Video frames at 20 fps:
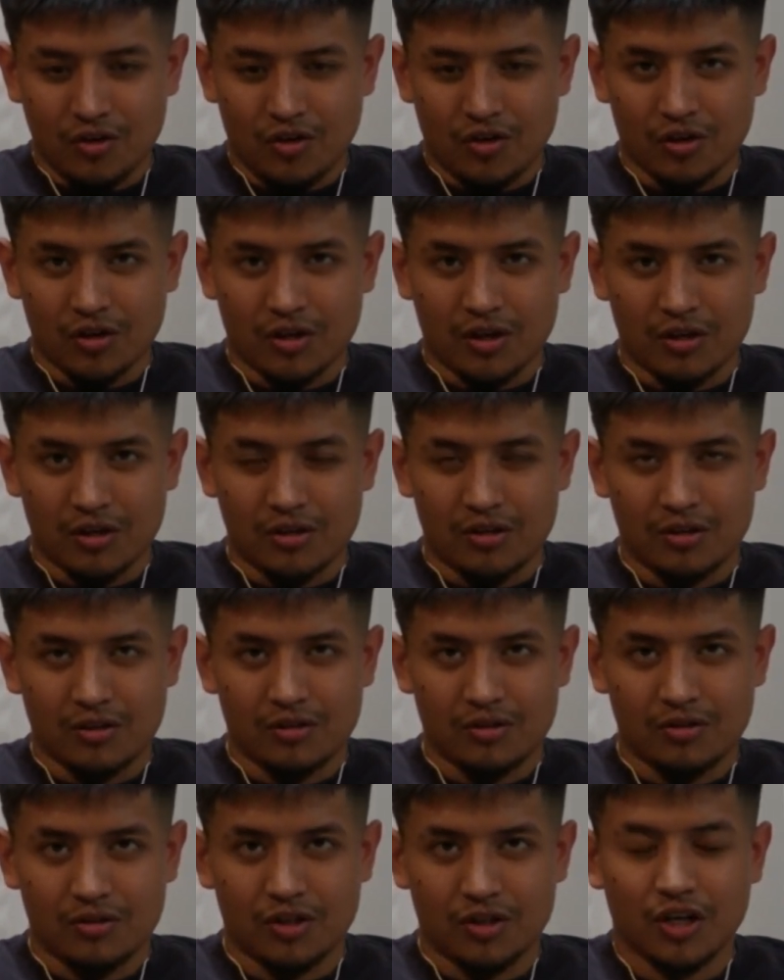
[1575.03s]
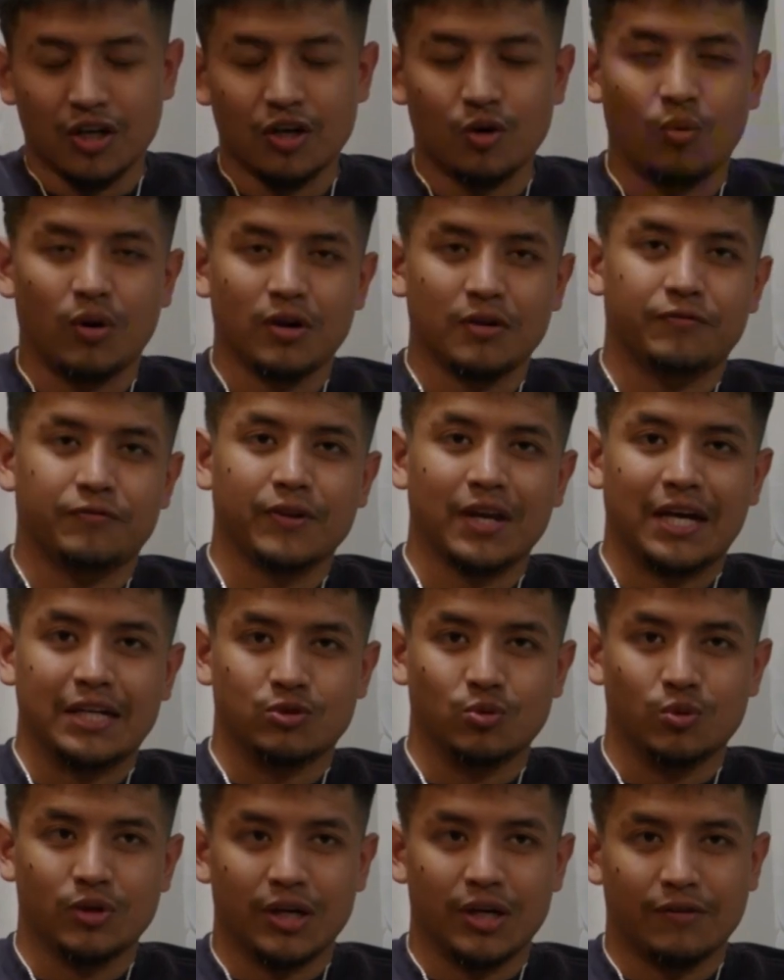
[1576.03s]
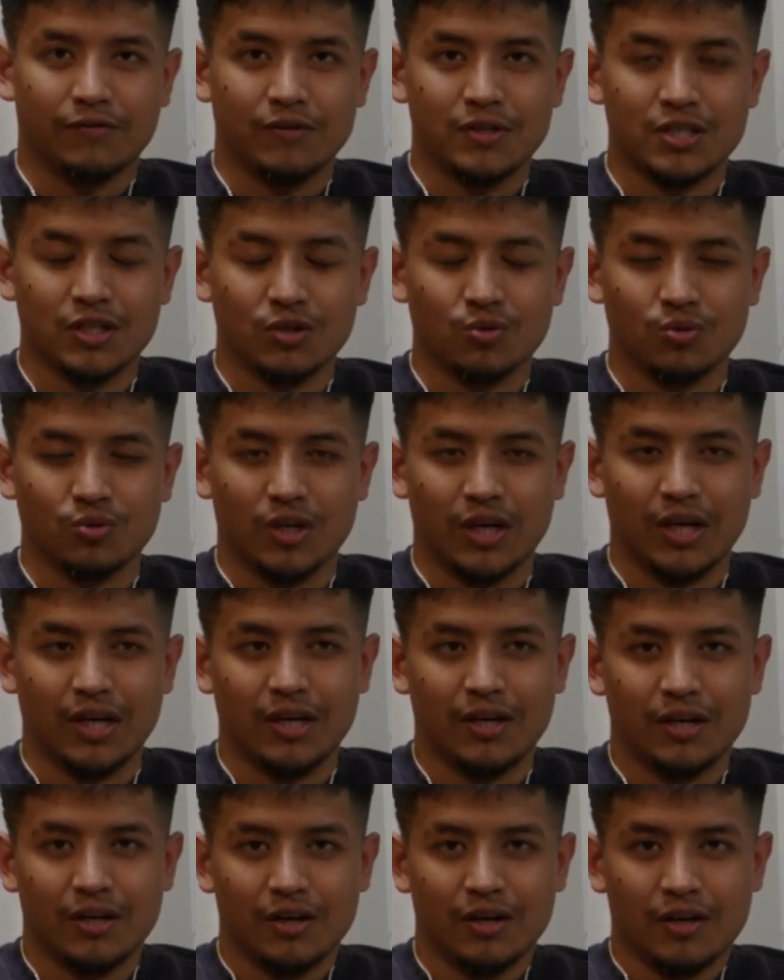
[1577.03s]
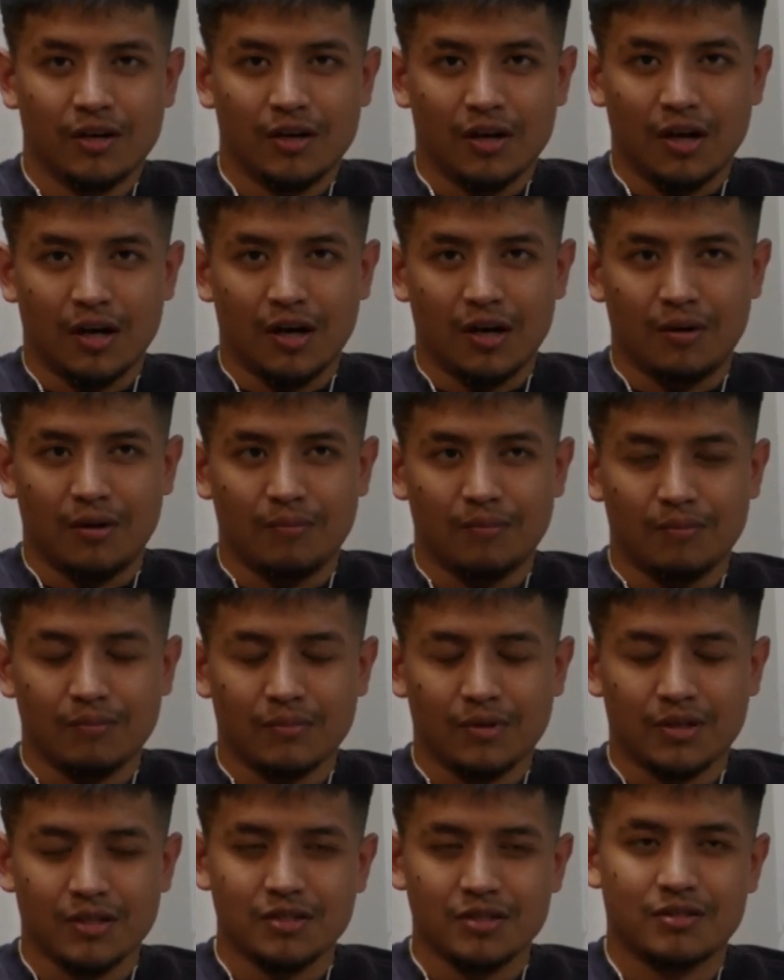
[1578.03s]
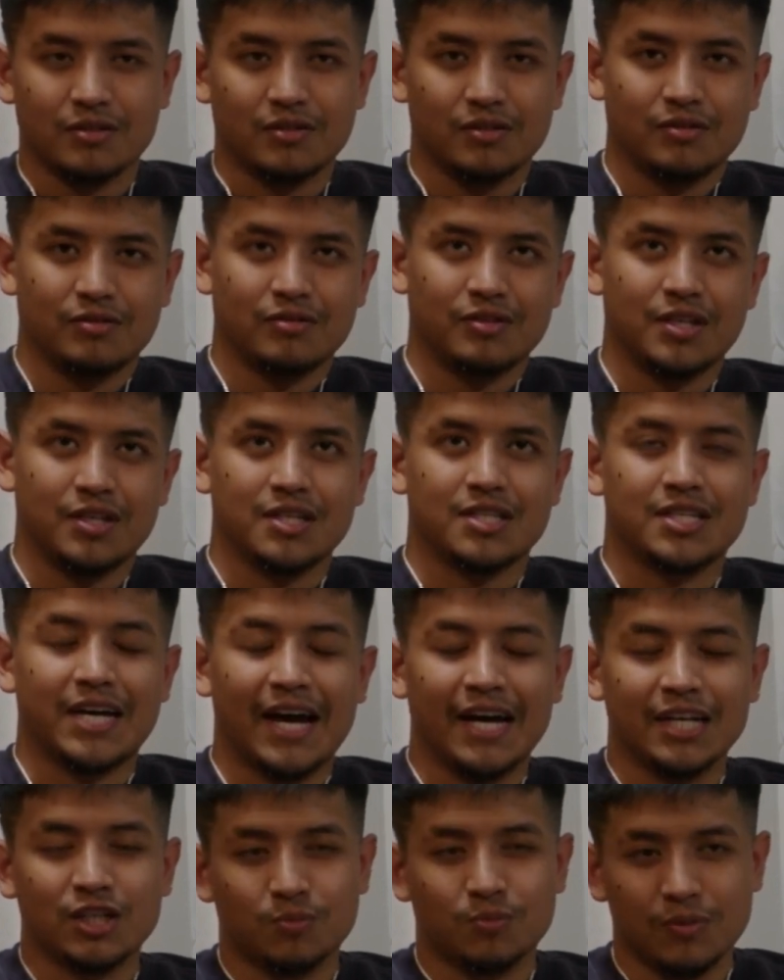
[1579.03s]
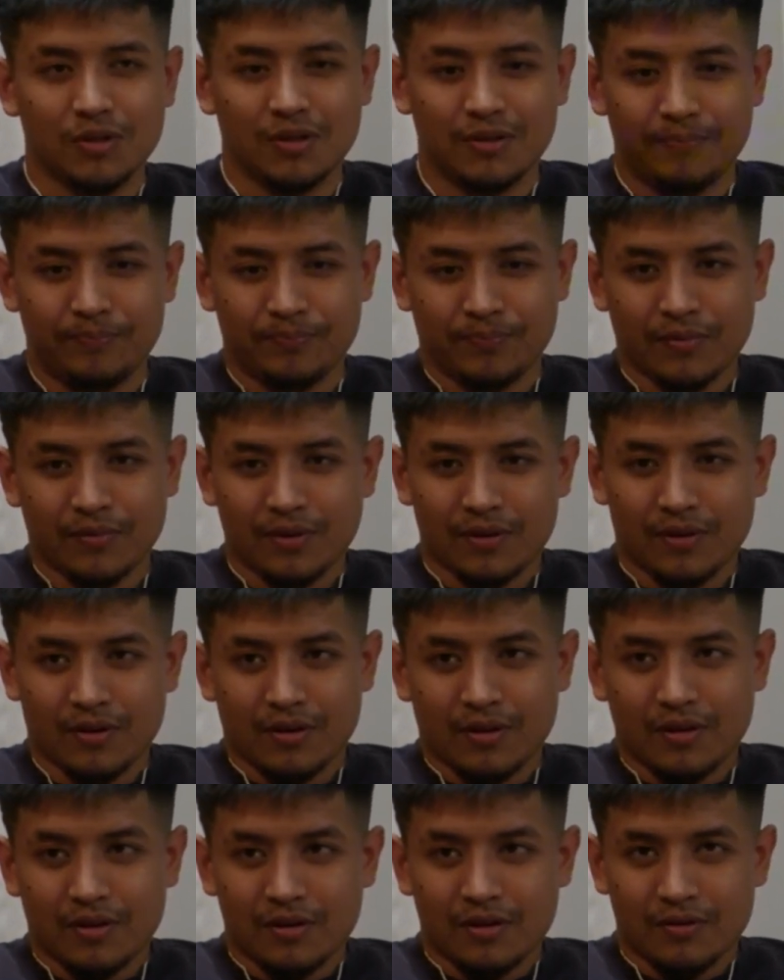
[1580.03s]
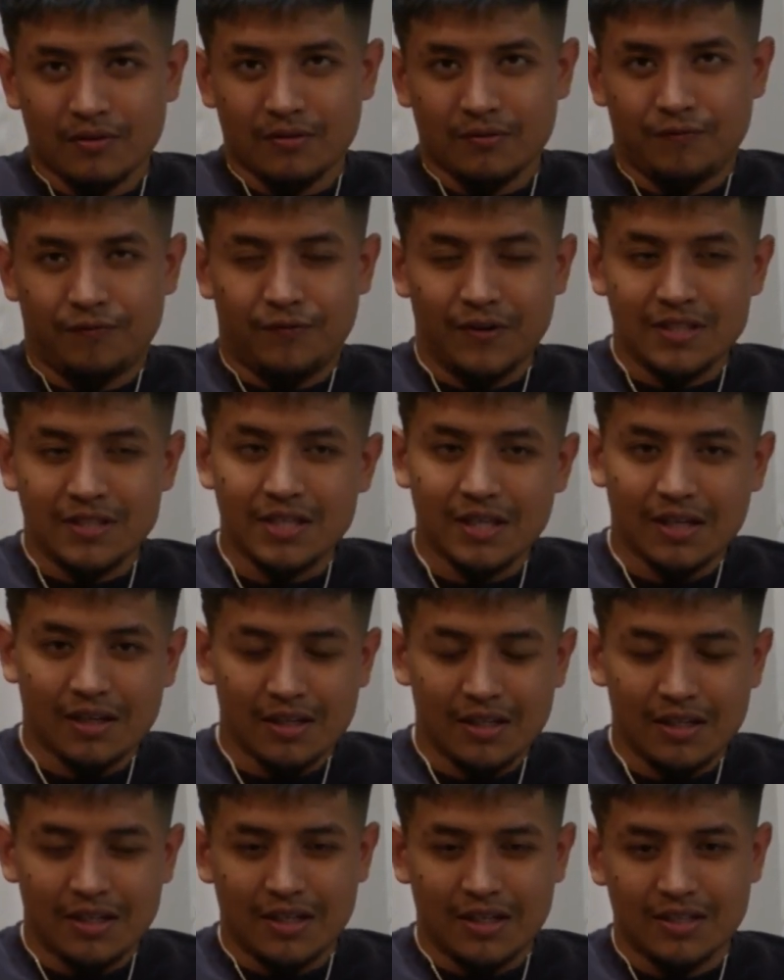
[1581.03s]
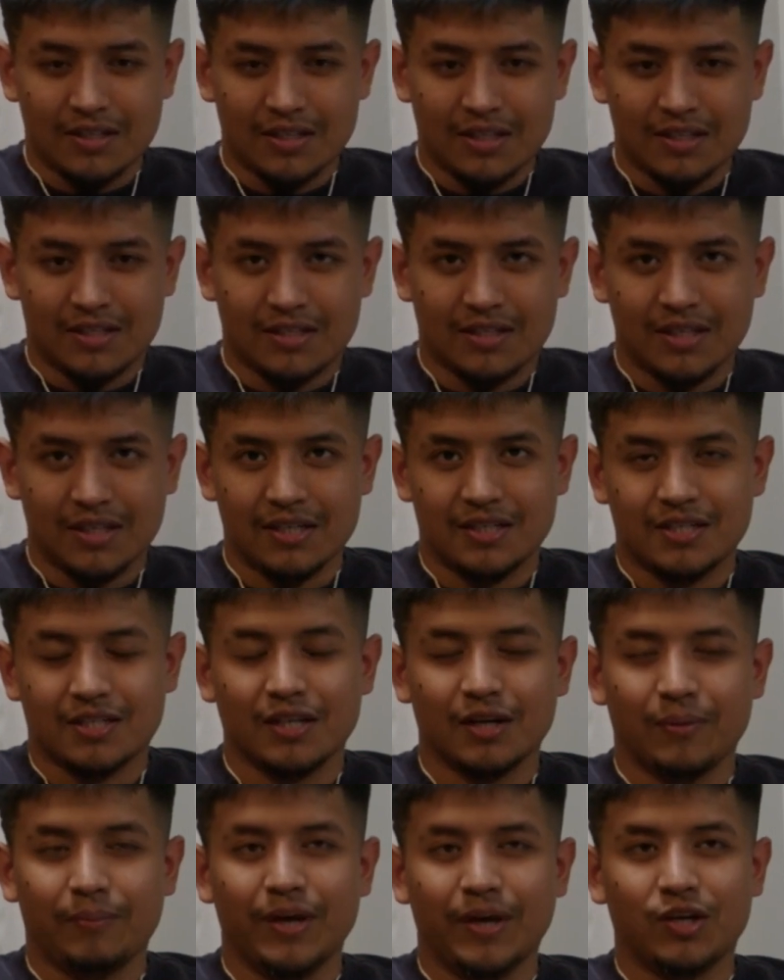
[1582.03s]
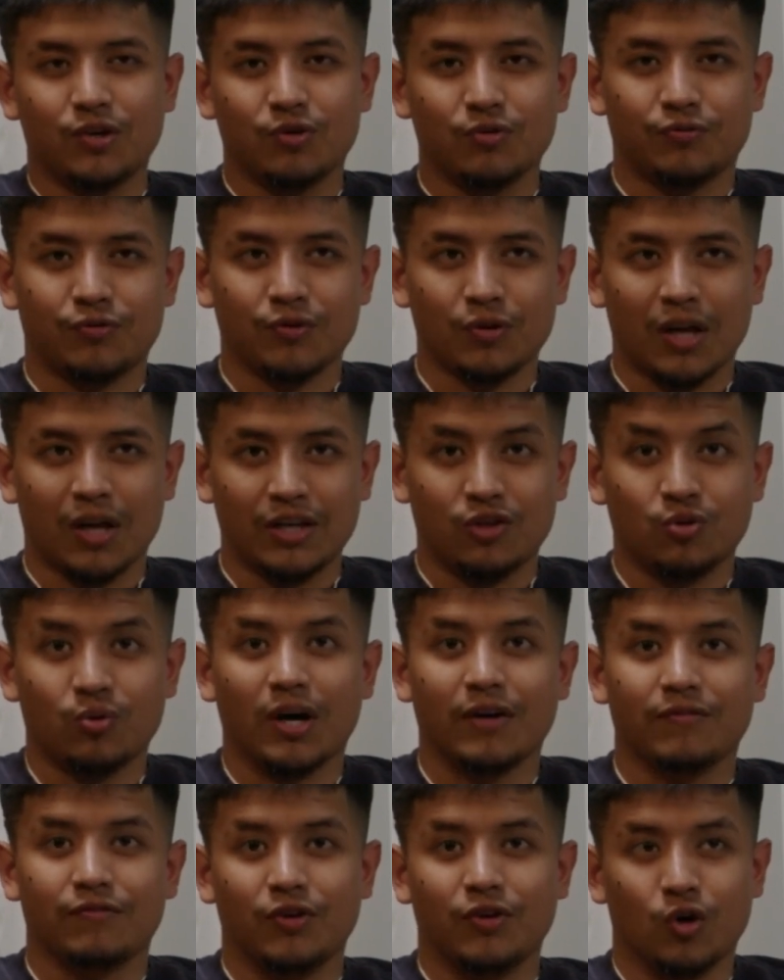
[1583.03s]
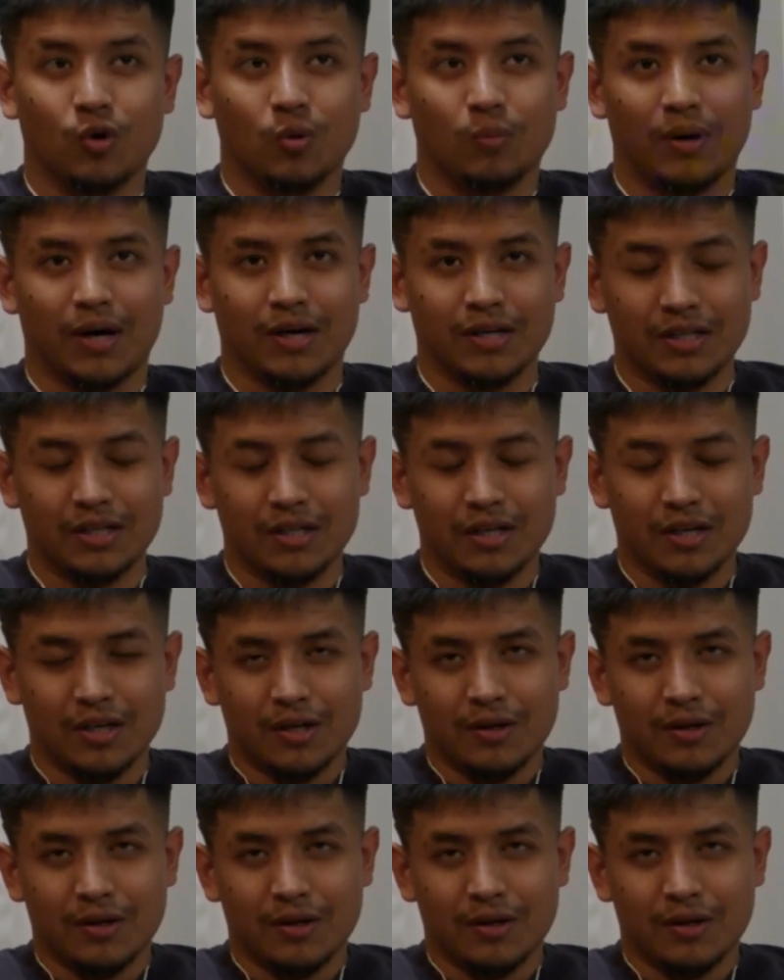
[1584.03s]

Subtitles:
you're gonna want to feel like doing every single day. Because detachment physically it's gonna make you feel like you have nobody.